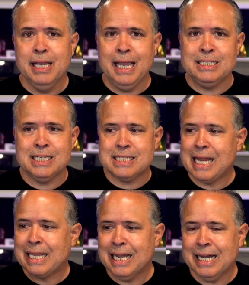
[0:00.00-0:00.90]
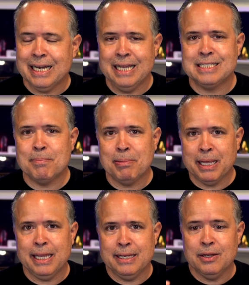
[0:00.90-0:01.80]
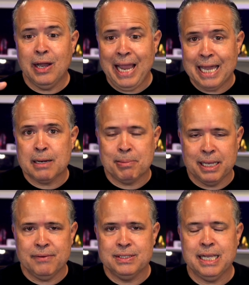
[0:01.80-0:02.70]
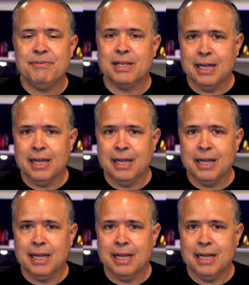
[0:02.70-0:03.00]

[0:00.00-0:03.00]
And just like God had a plan for David,